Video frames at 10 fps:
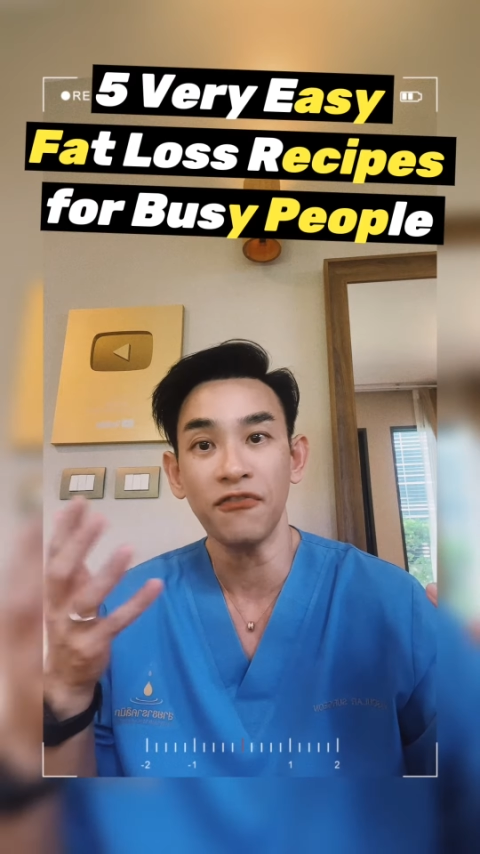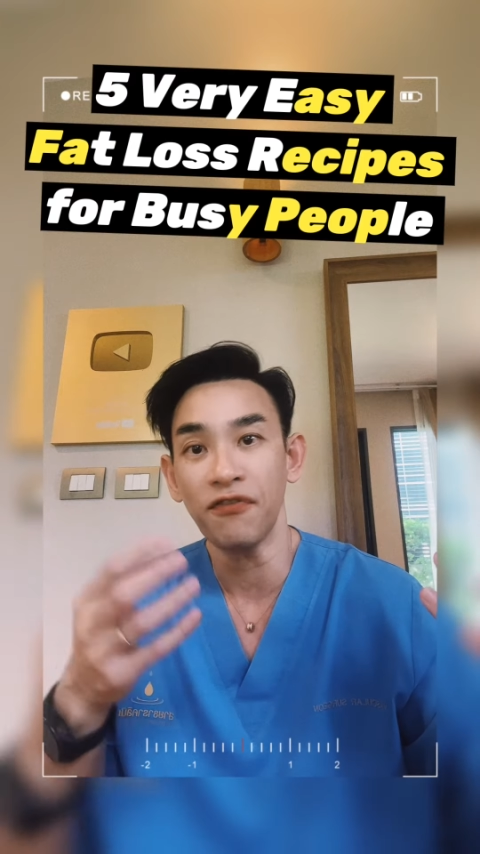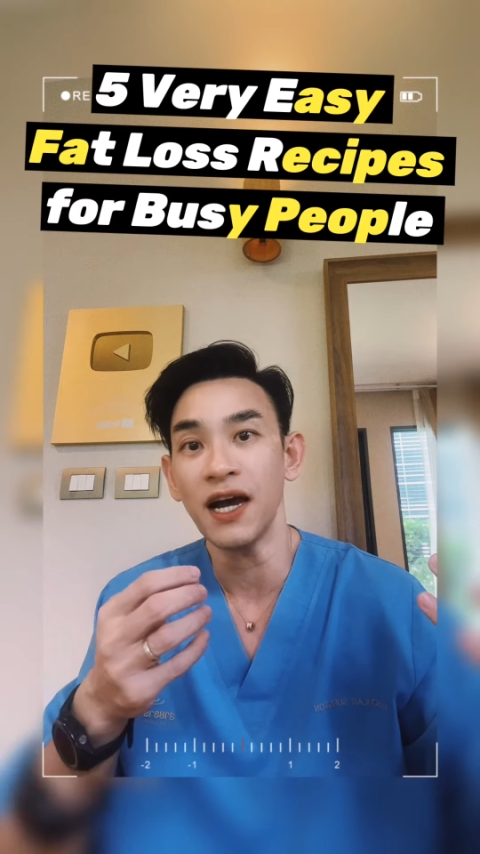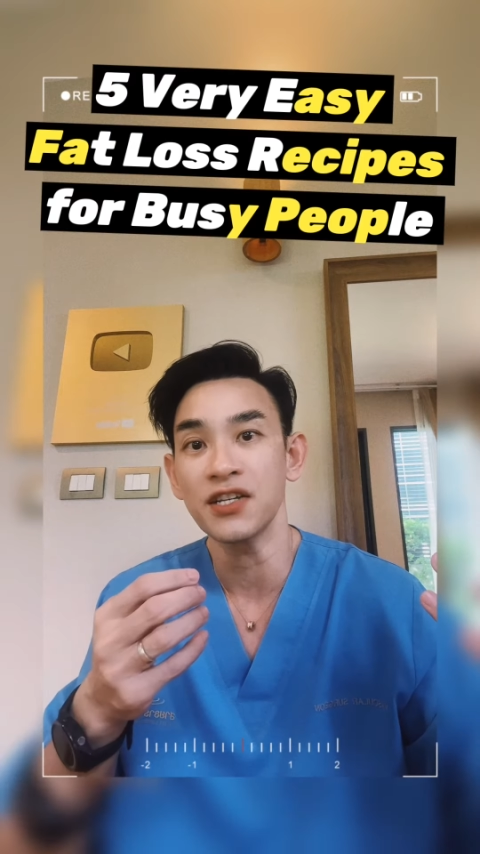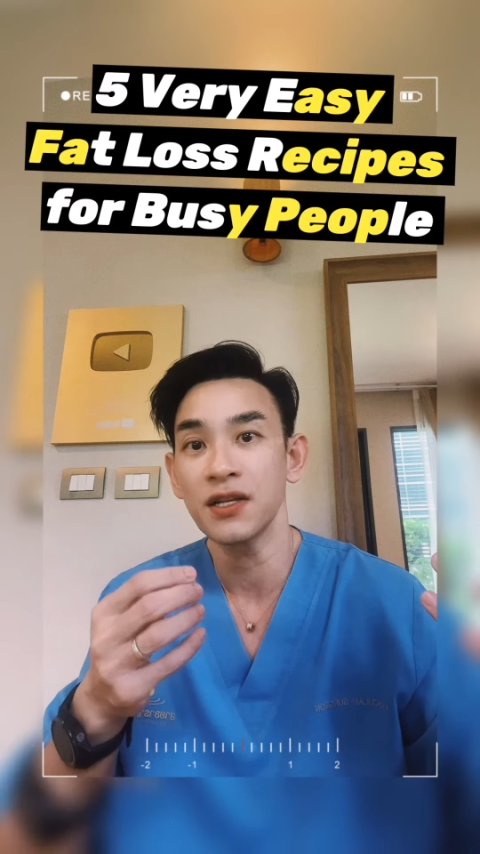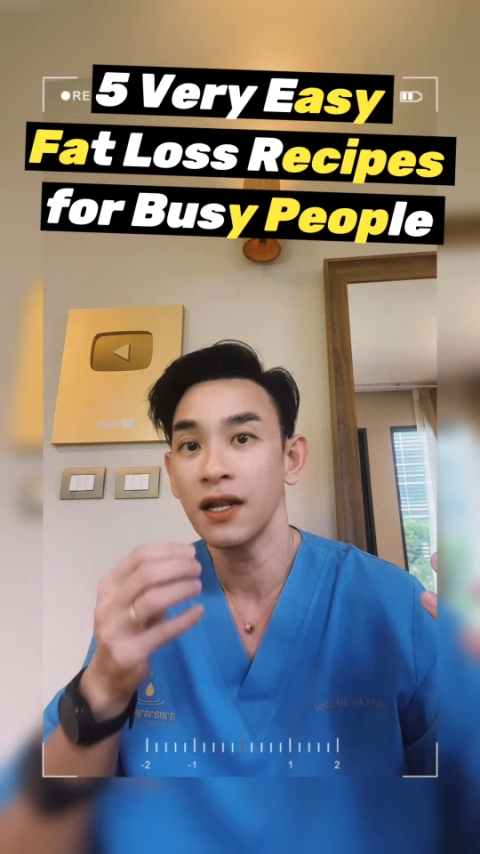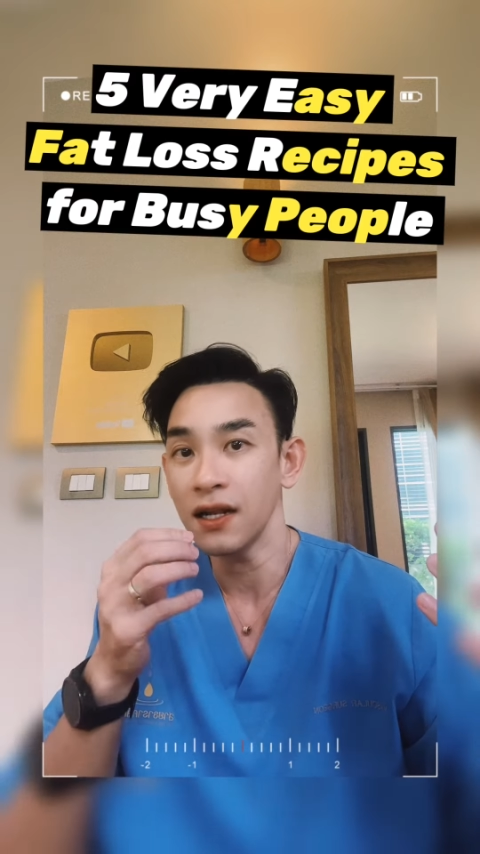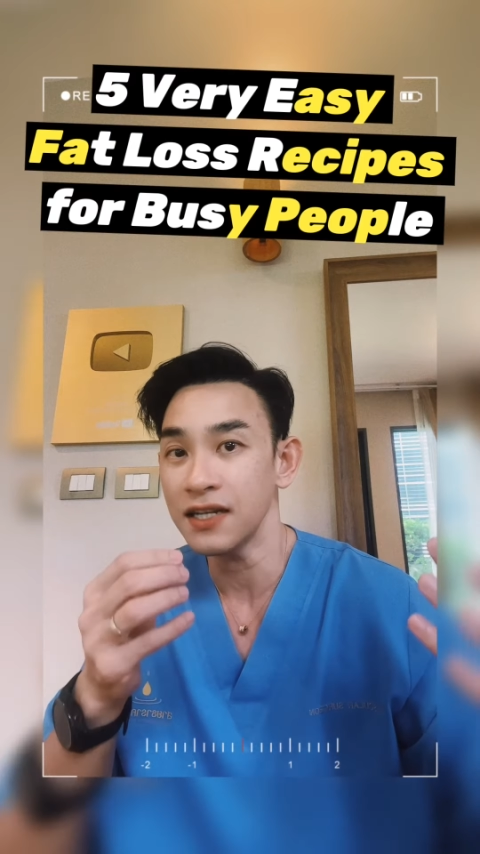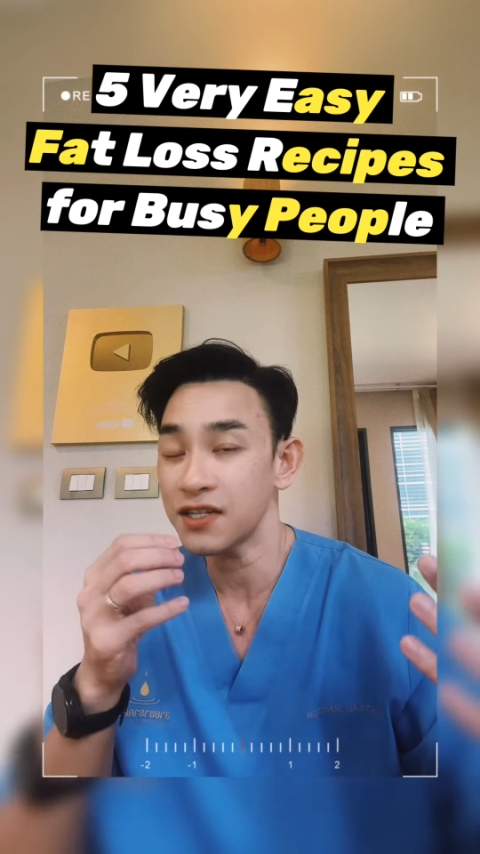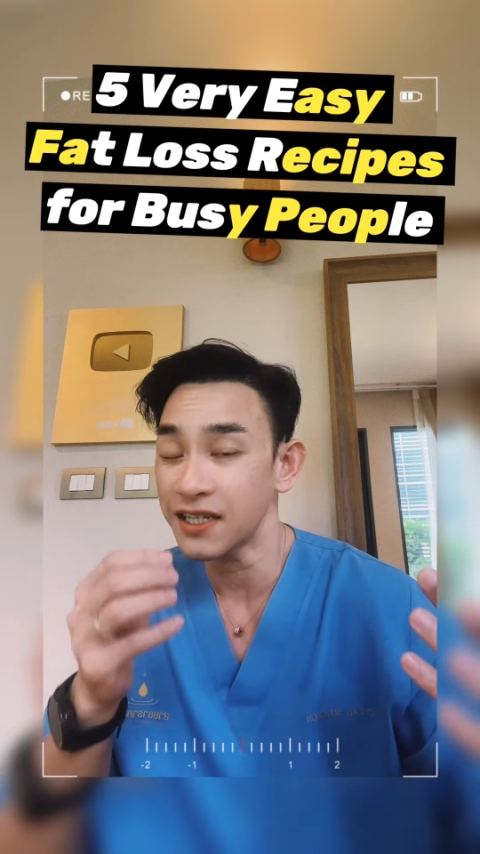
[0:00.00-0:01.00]
fast.
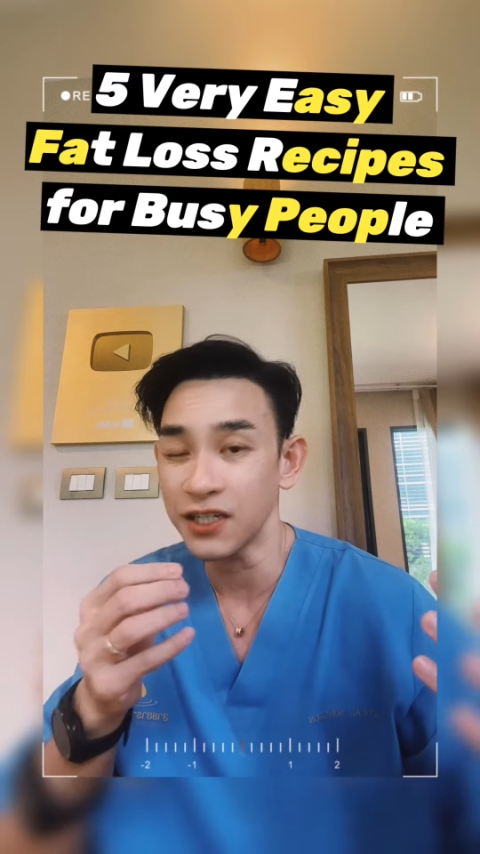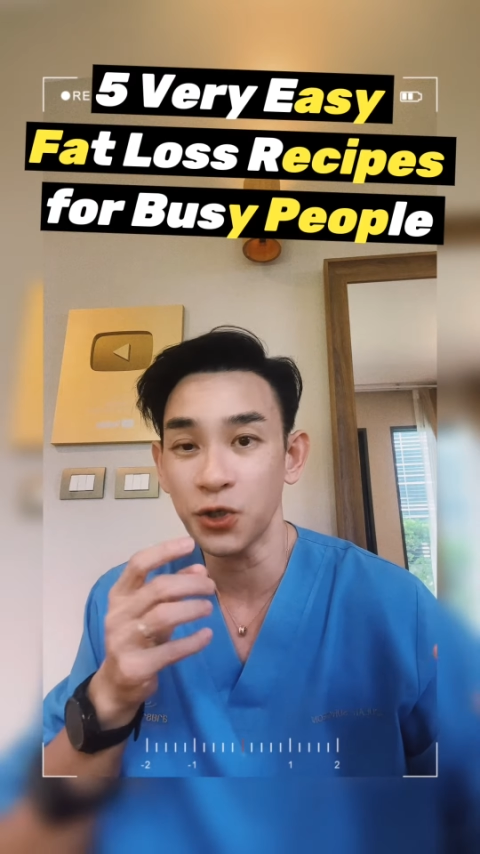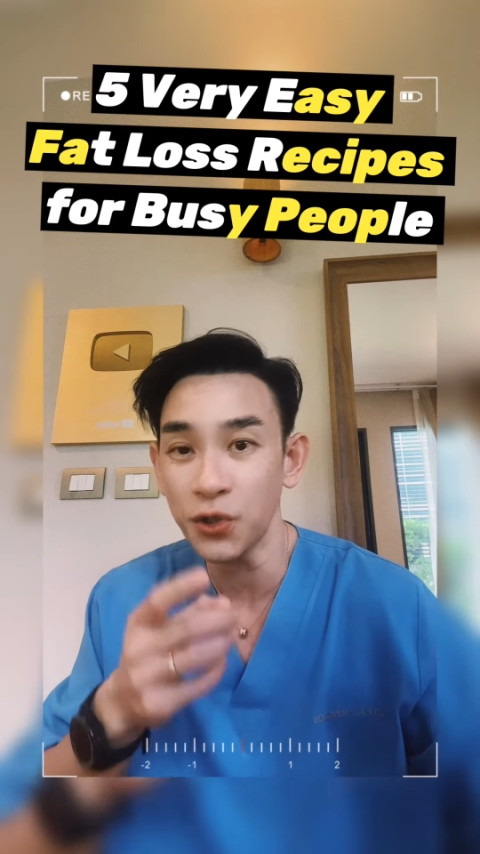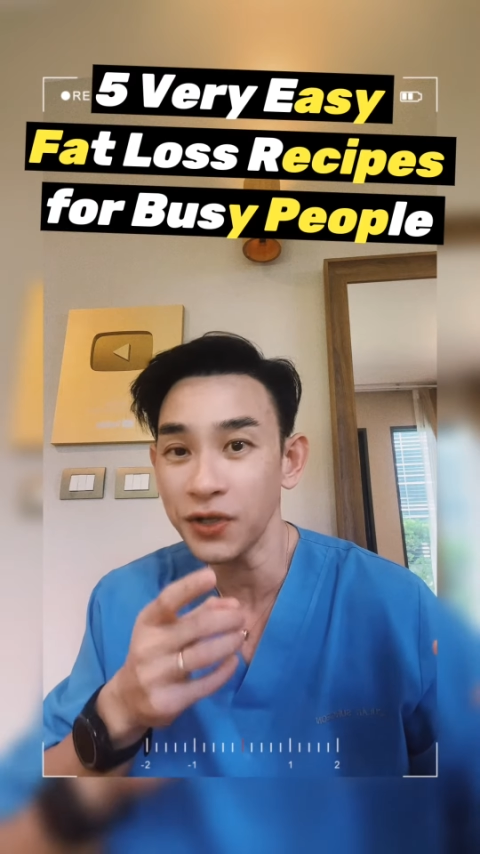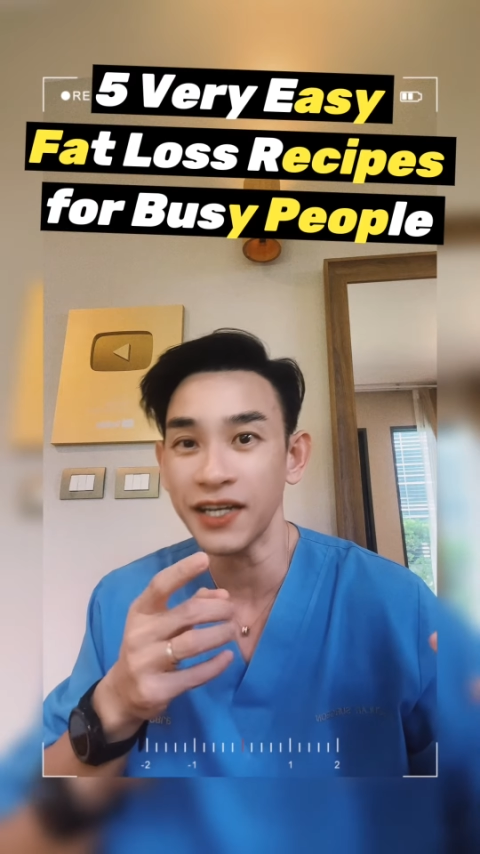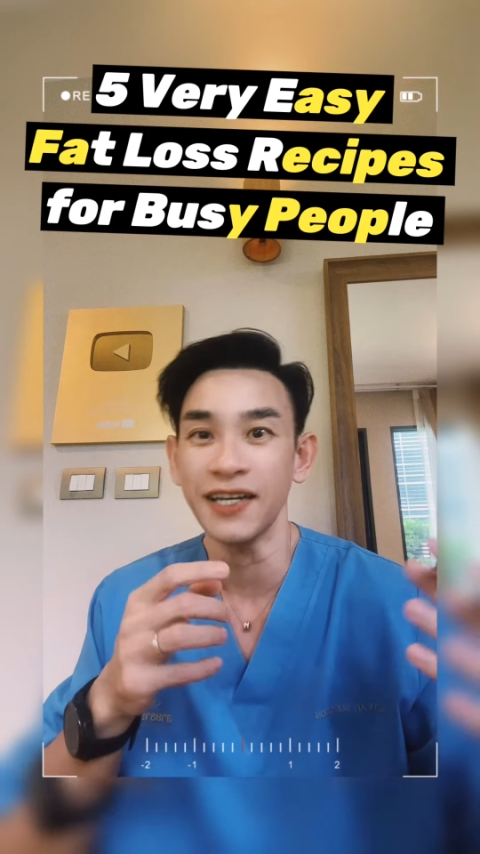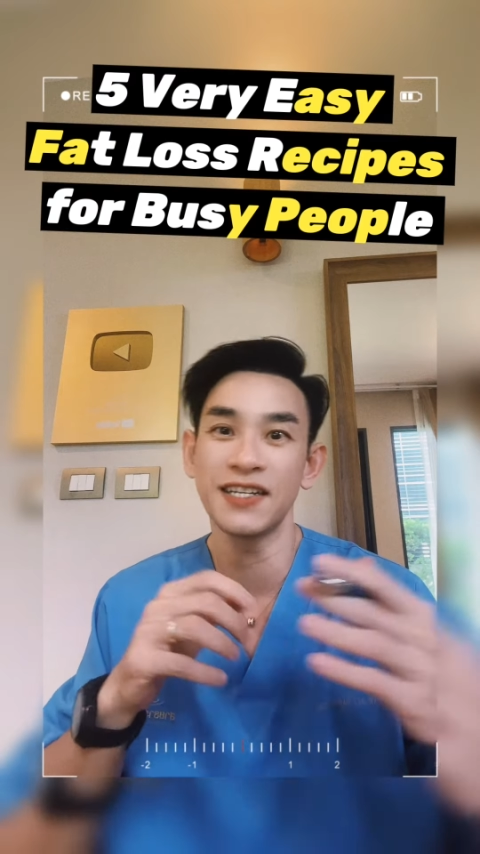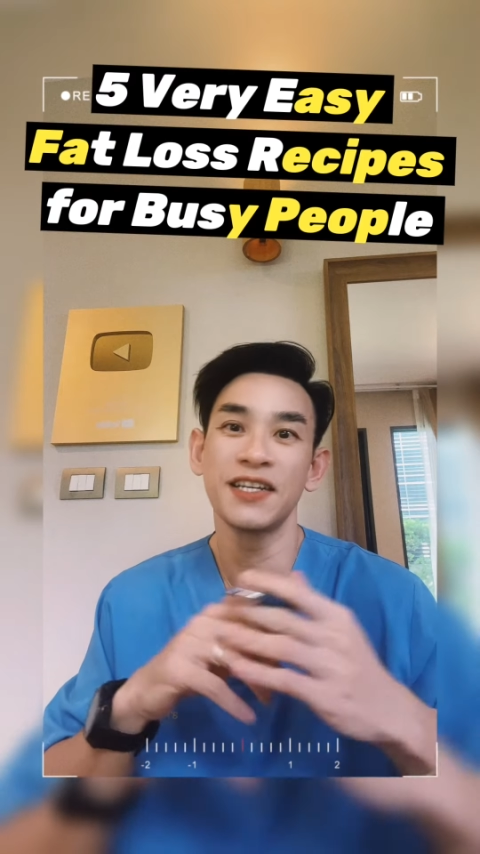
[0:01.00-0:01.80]
Let's get cooking.